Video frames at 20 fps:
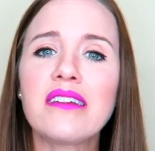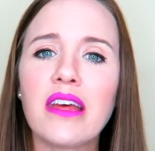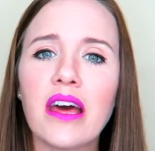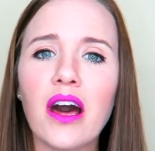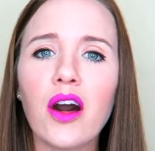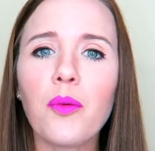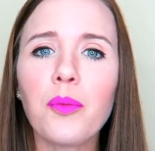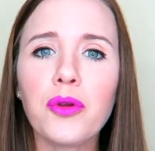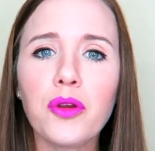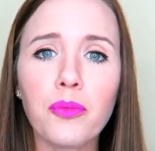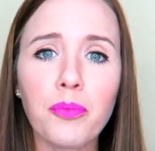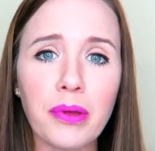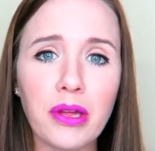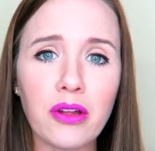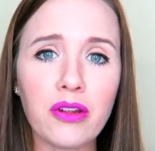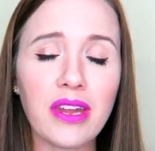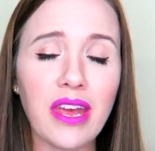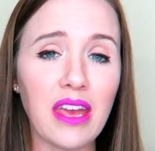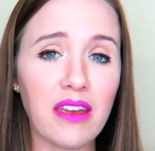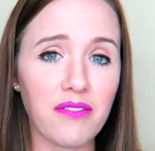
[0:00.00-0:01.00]
to help you
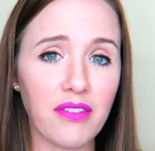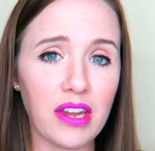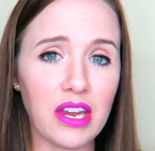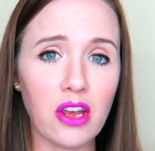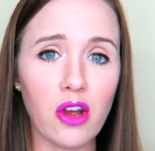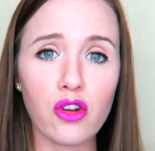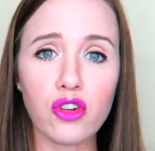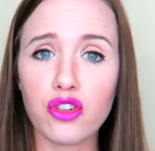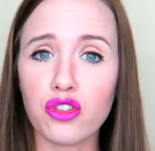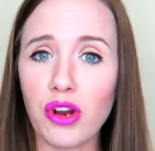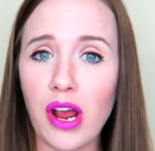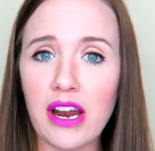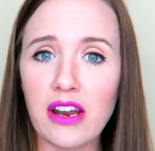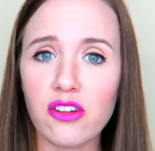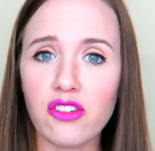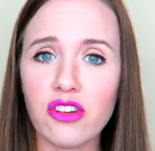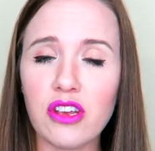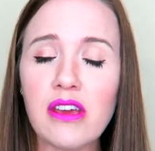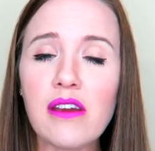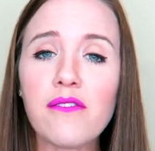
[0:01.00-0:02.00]
build a video
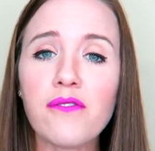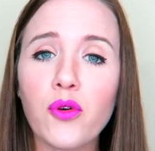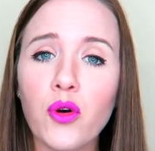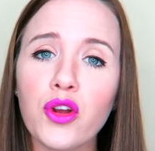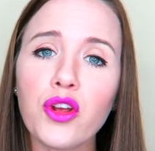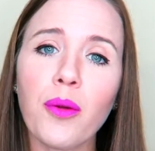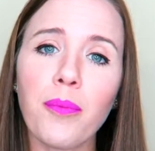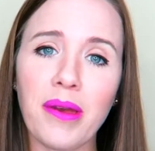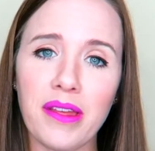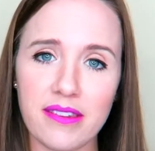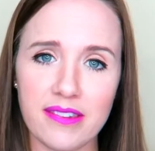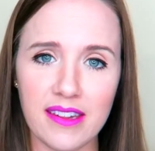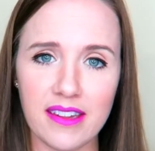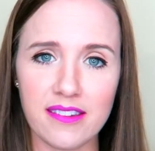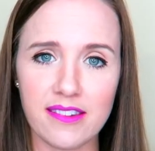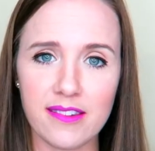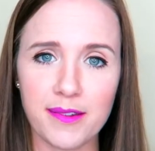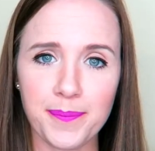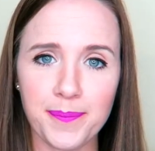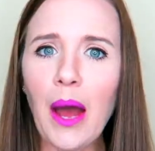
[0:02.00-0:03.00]
strategy for your
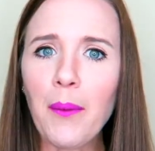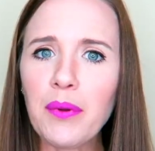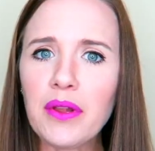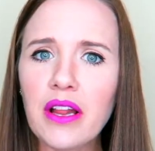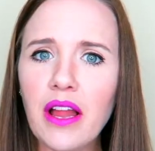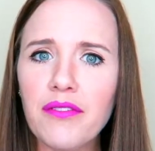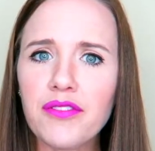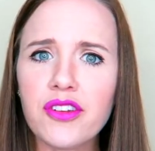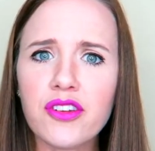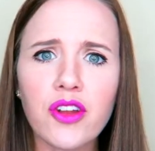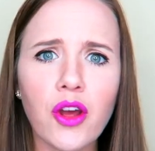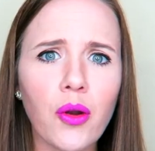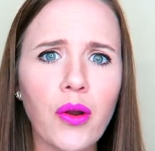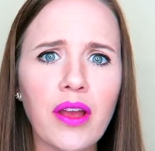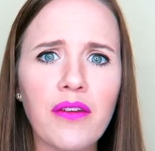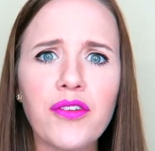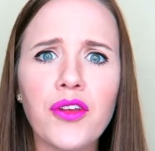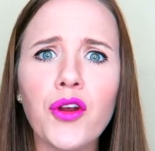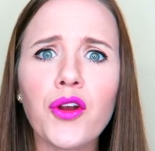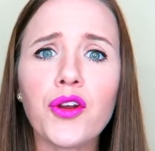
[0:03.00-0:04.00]
business. I would love to
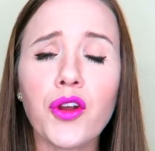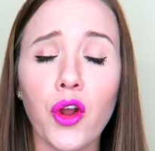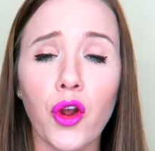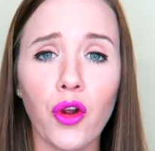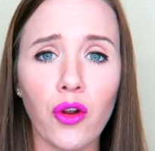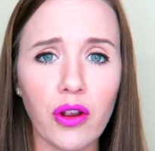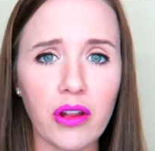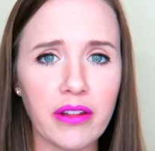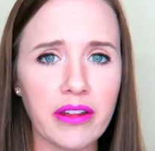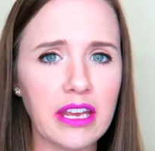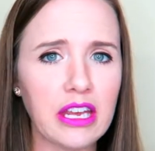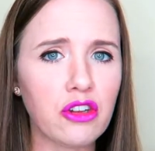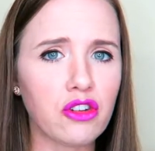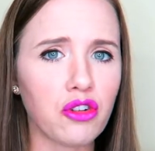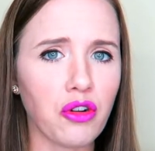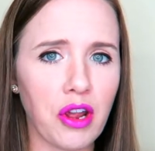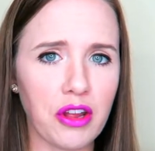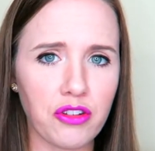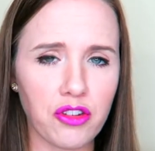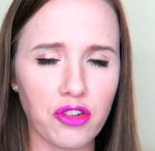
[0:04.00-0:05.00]
know if you're currently
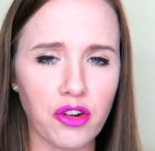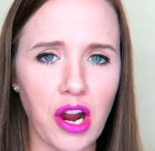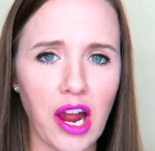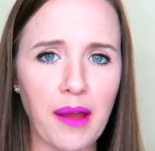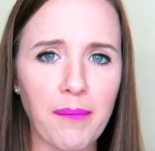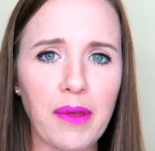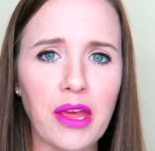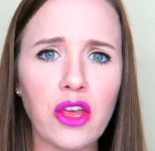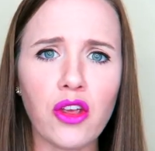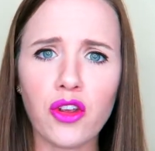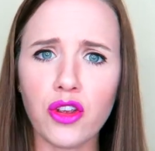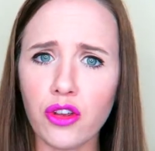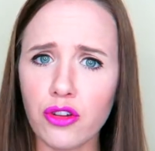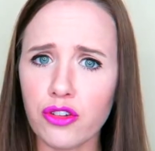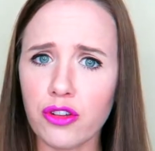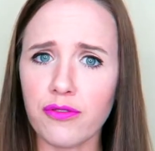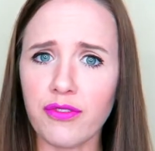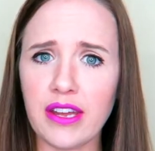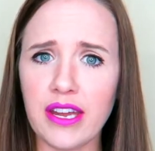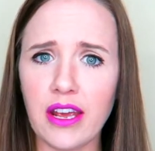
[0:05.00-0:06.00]
transcribing your
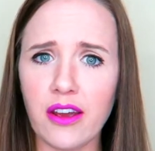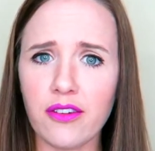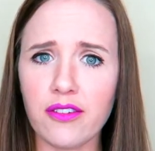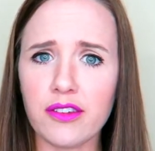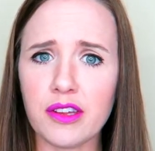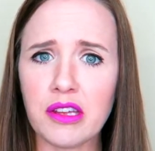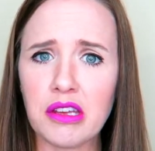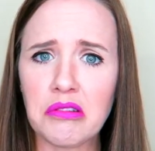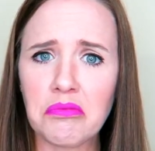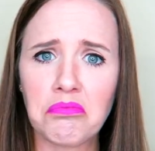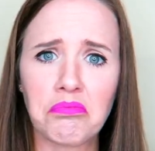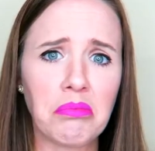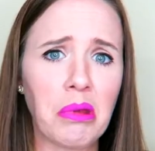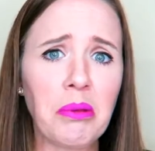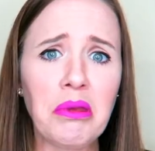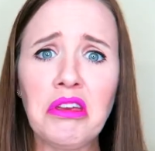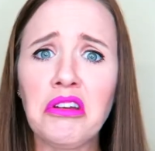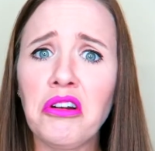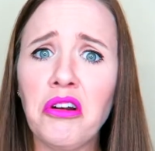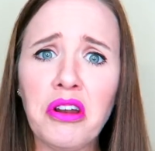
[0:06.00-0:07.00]
YouTube videos.
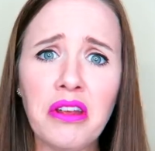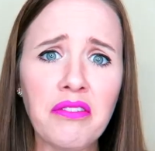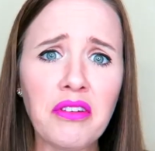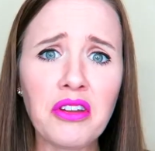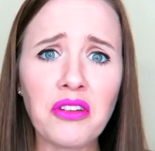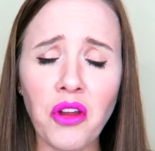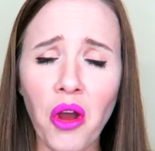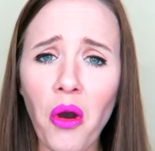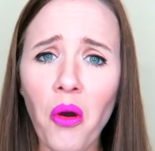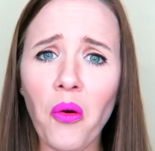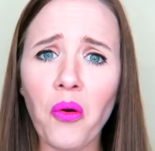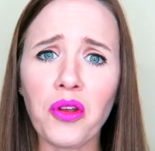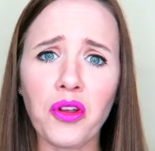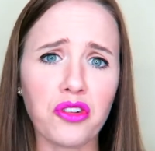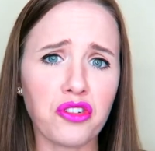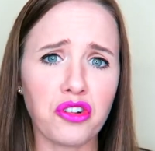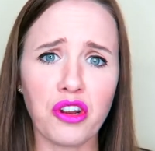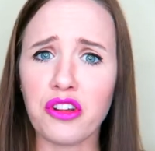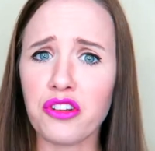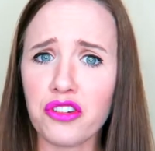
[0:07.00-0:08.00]
Maybe you don't even know
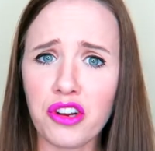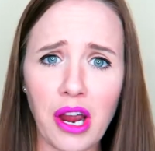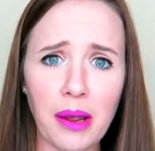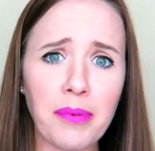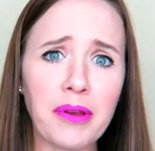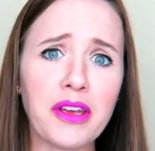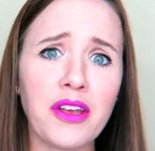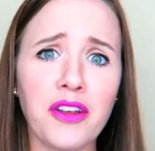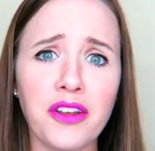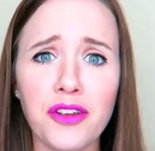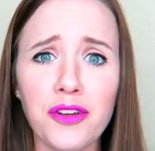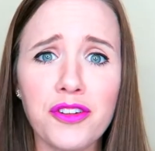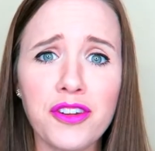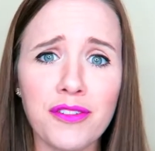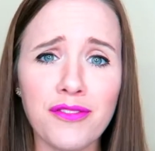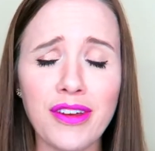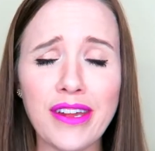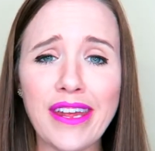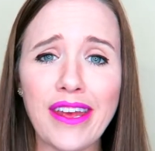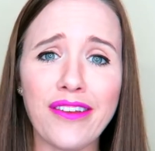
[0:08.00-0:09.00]
you're transcribing your
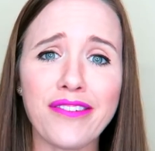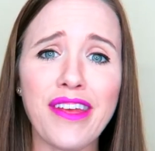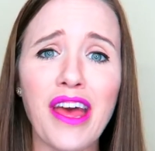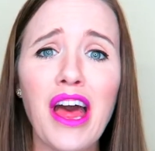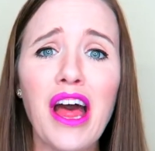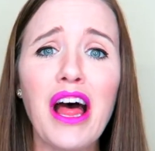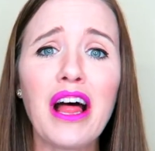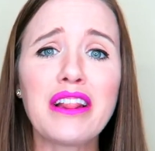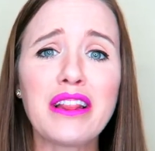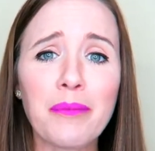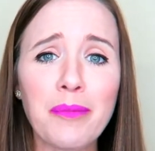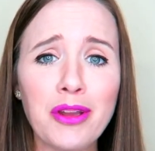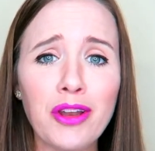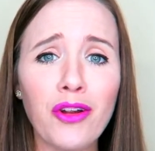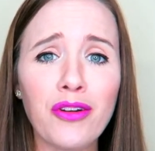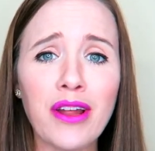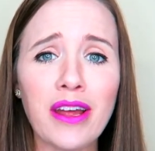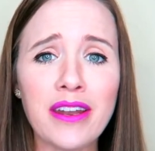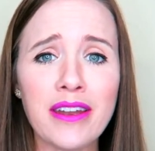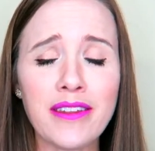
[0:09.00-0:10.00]
YouTube videos. Let
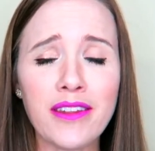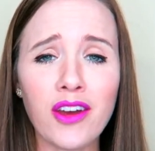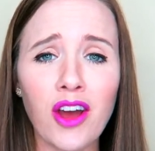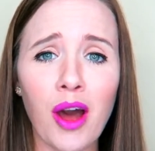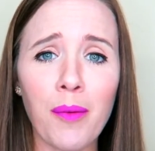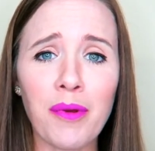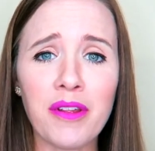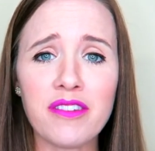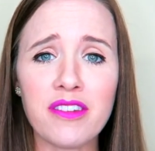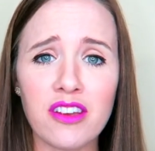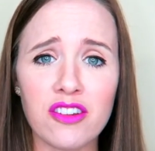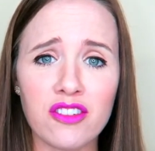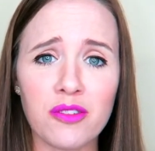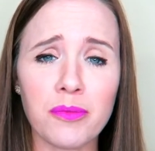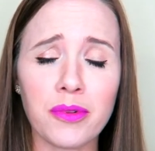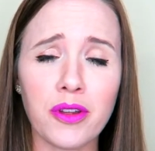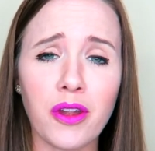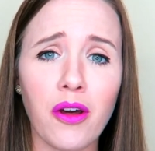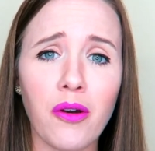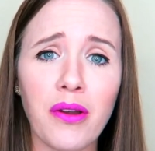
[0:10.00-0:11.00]
me know down in the comments
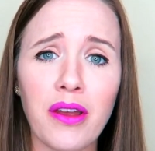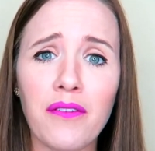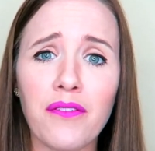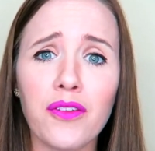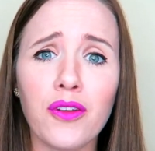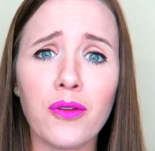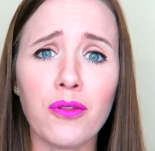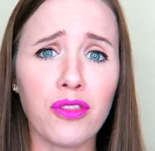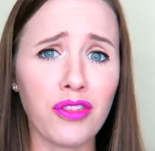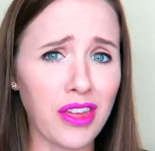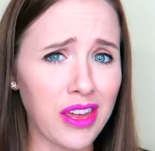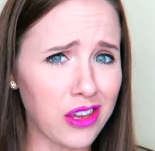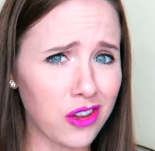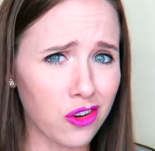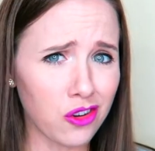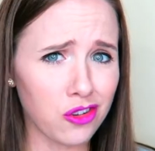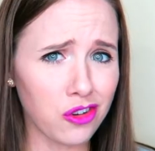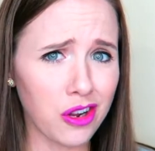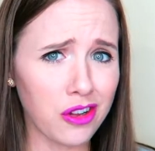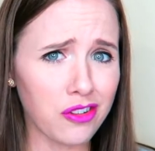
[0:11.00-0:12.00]
section below if you
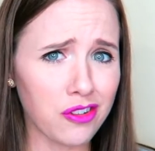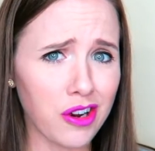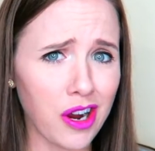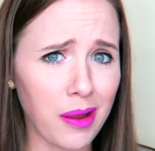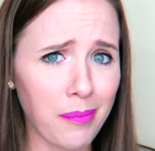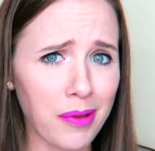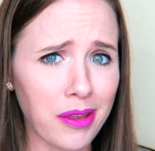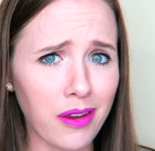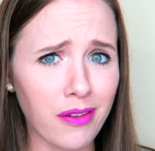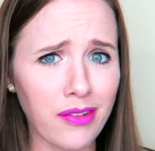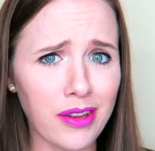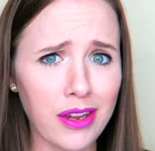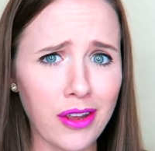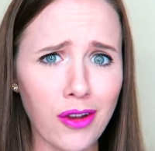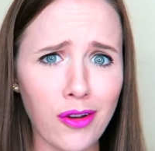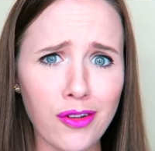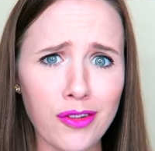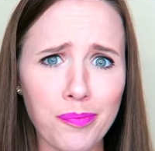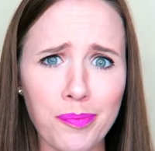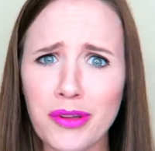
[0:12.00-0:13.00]
think you're transcribing your
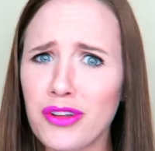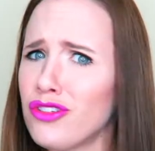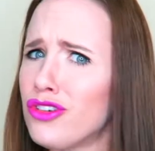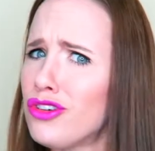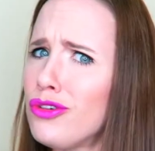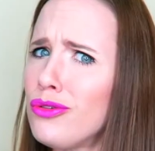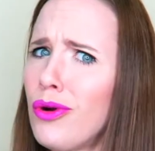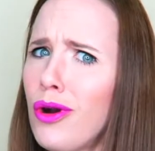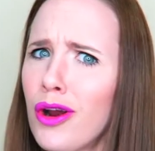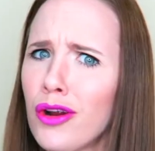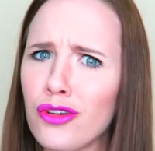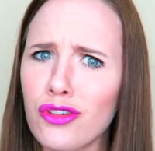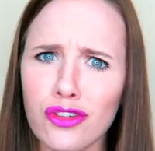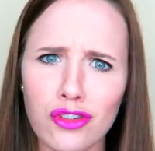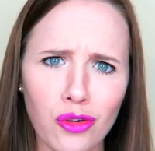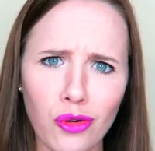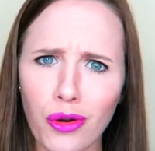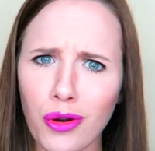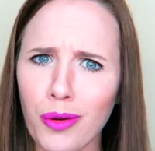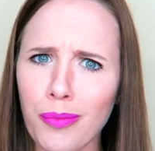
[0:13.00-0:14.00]
videos, but you aren't
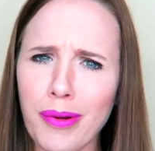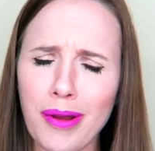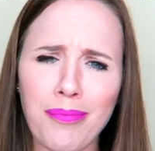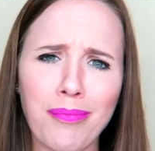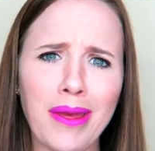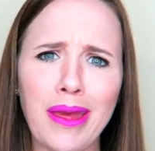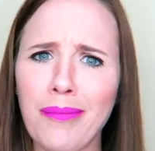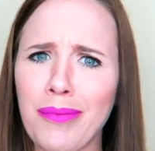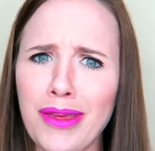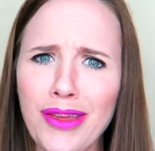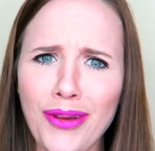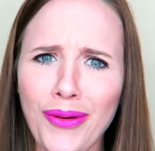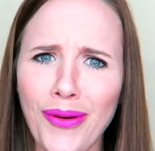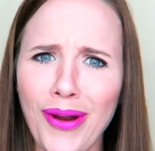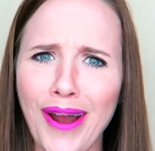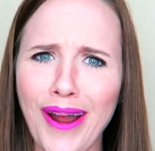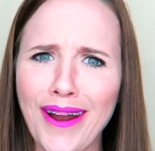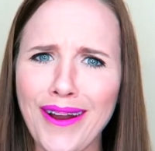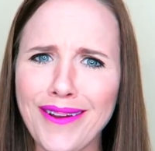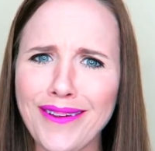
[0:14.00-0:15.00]
sure, but maybe
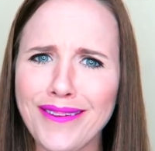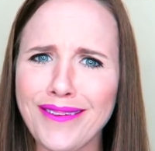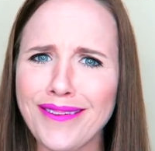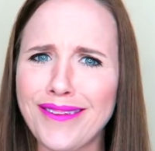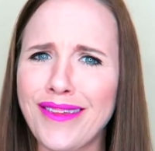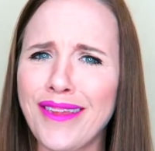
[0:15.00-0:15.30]
you are.